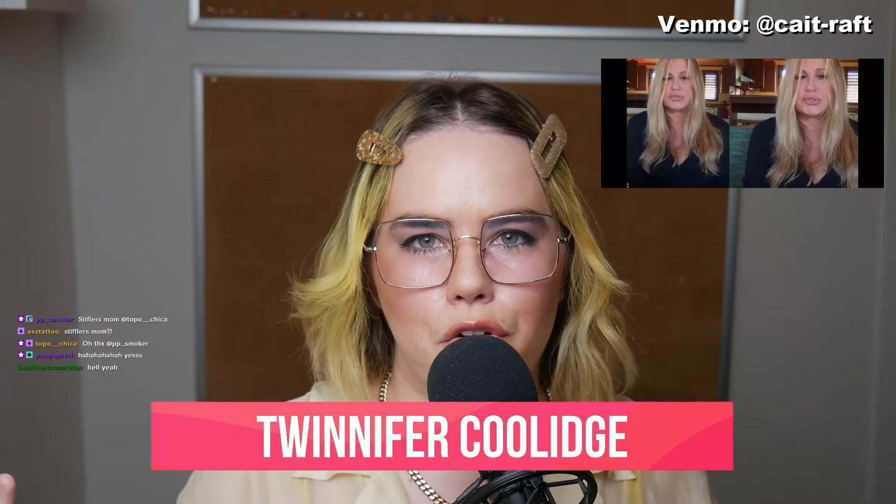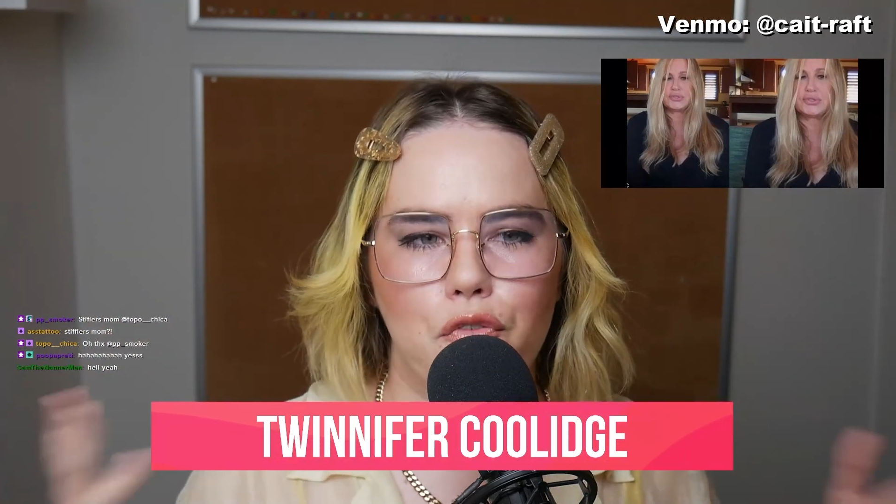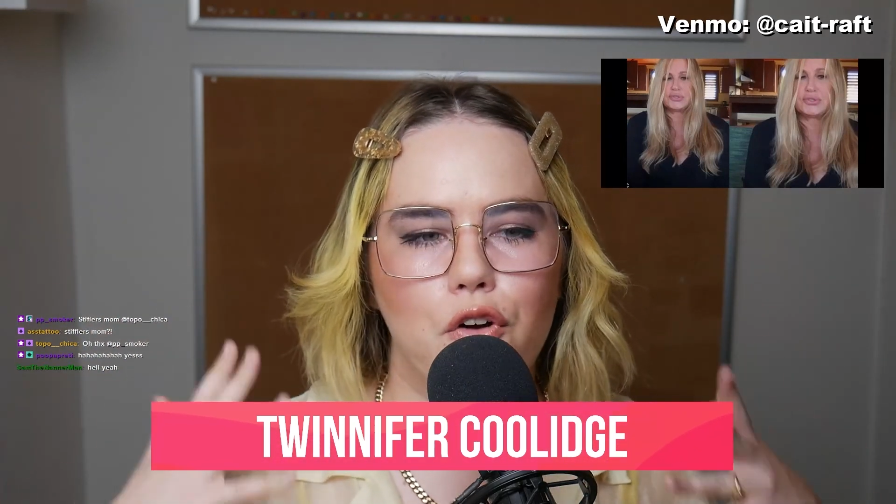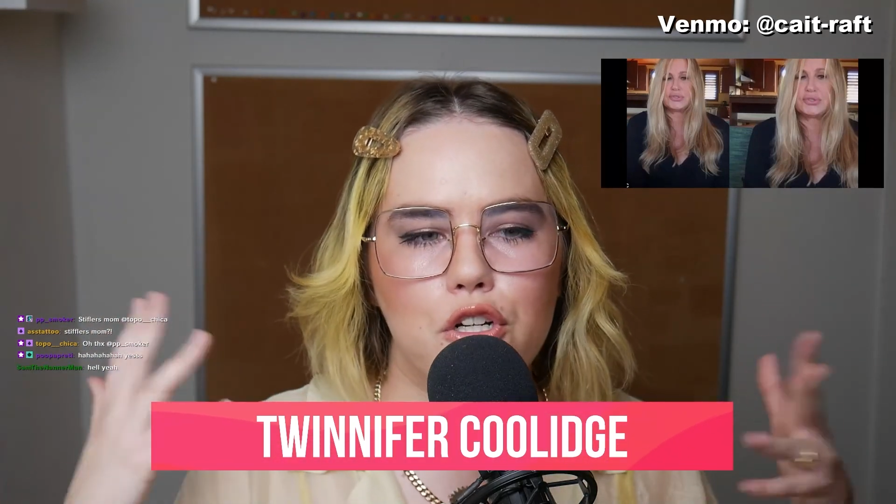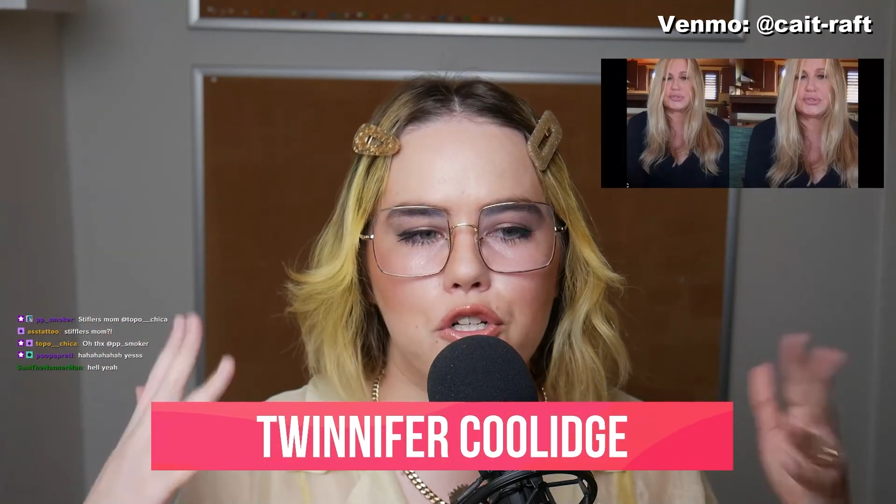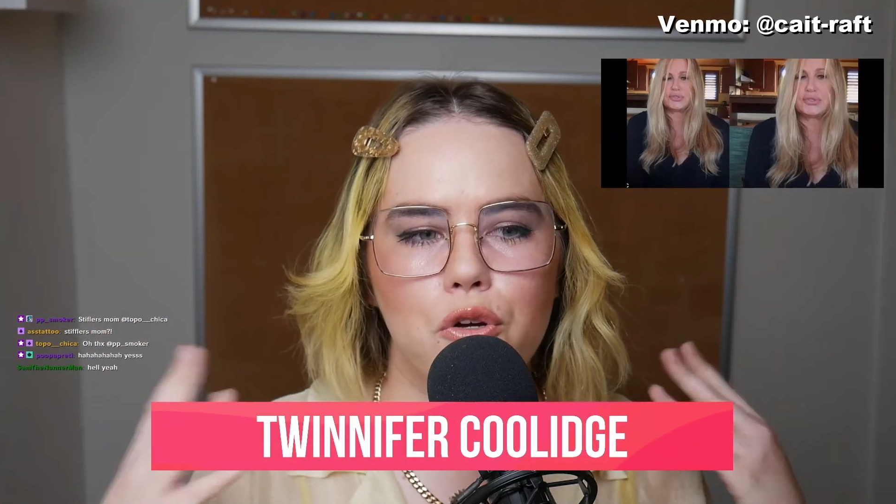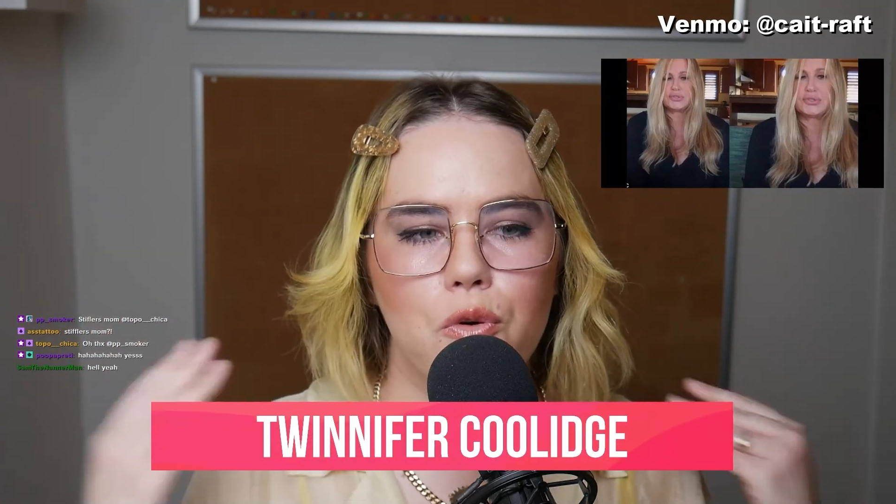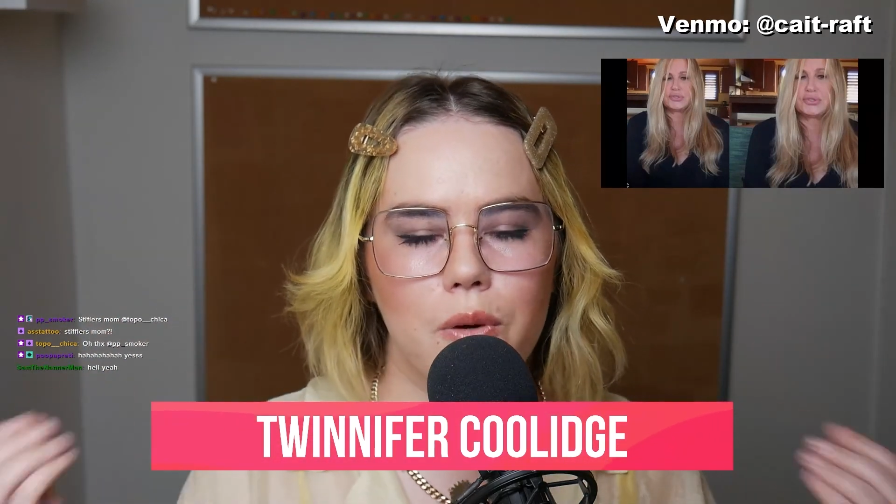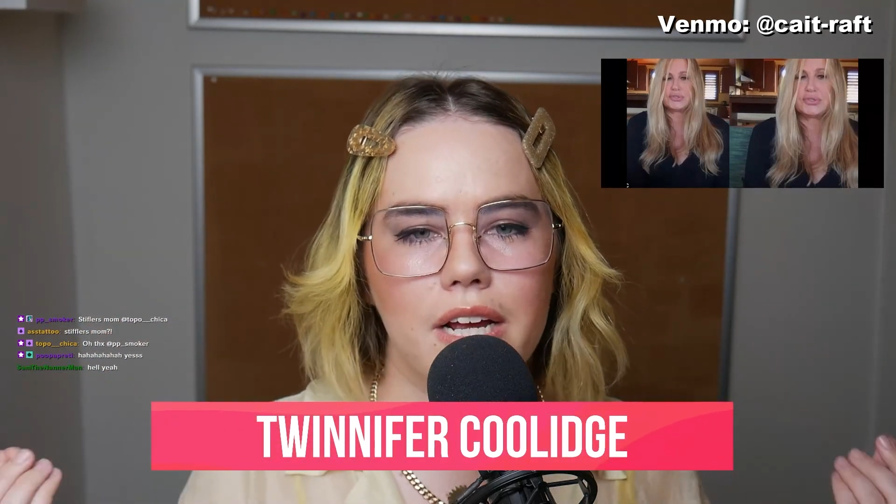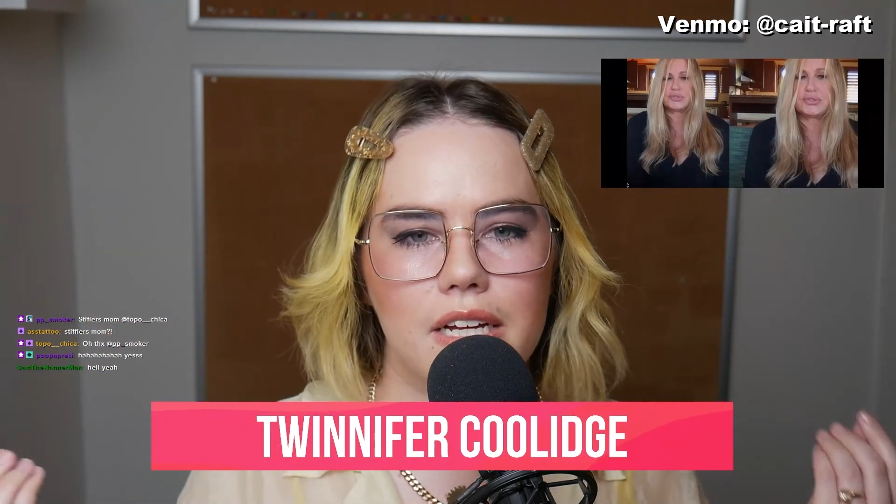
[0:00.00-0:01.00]
for two
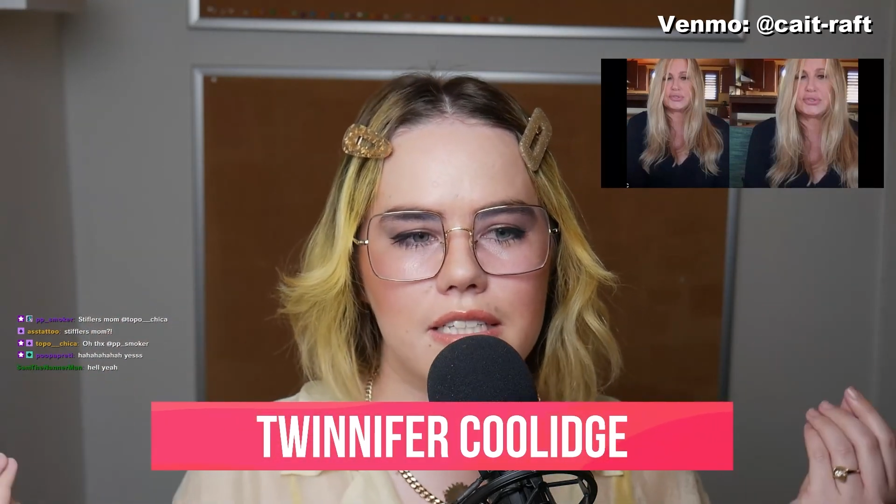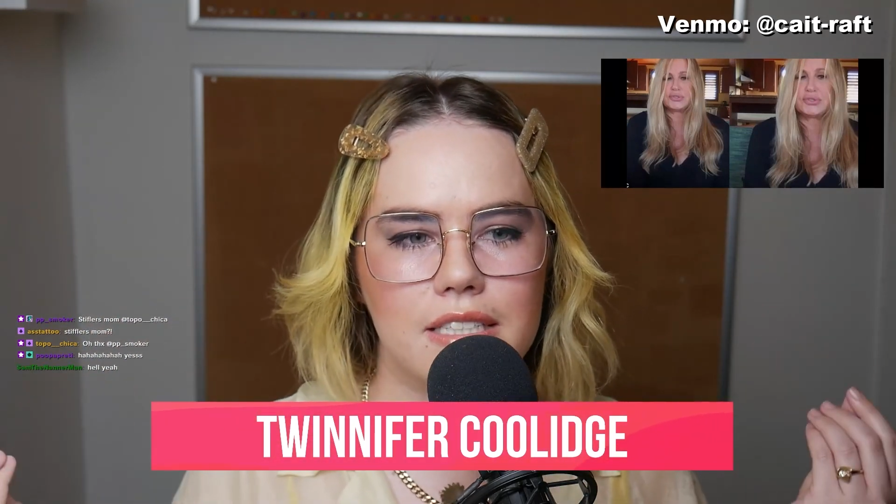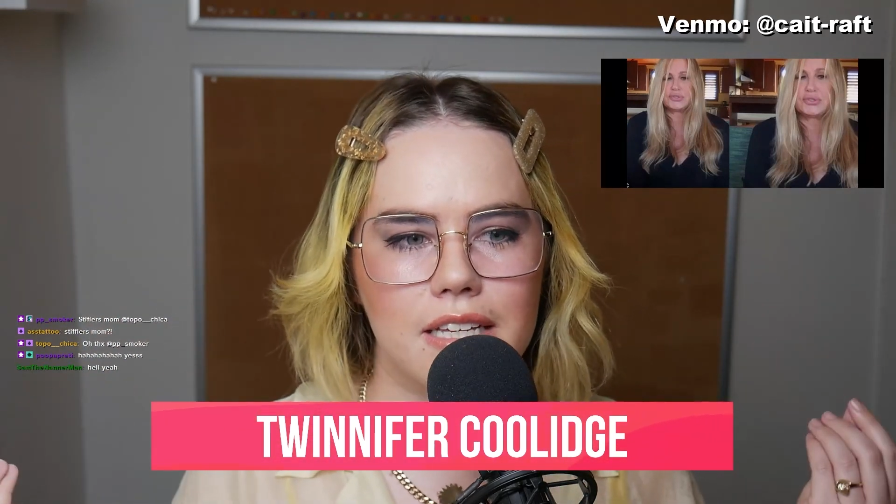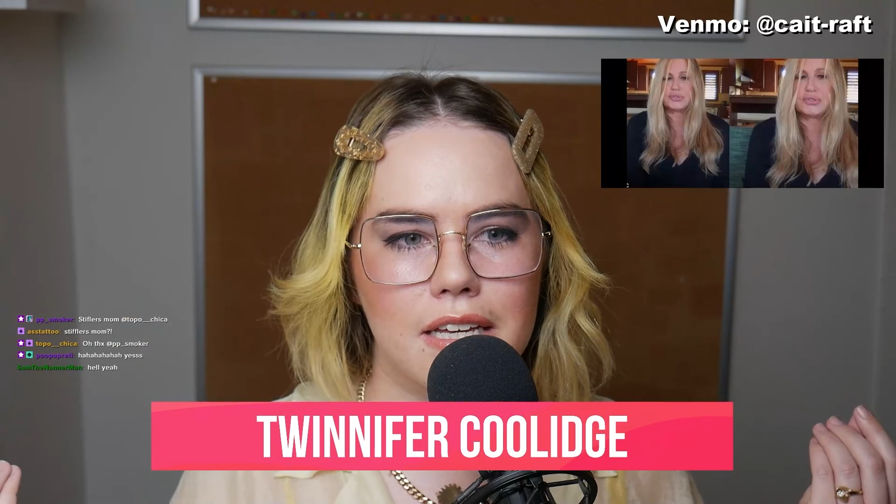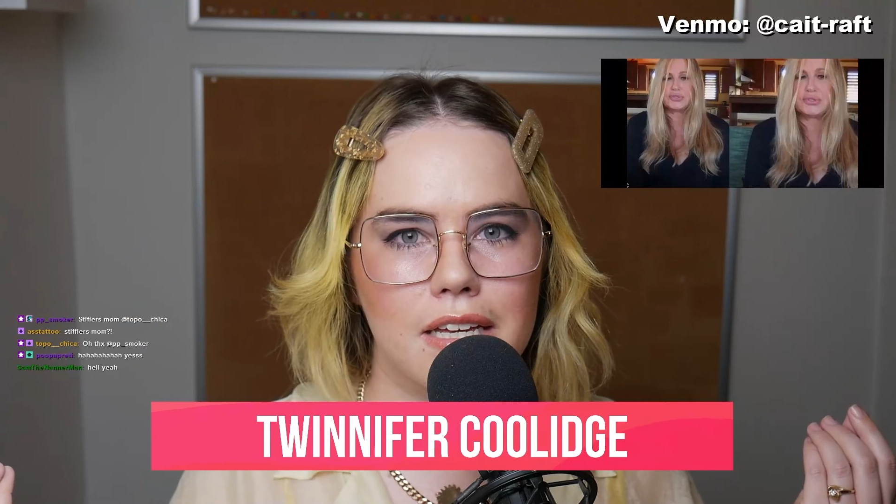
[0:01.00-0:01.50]
weeks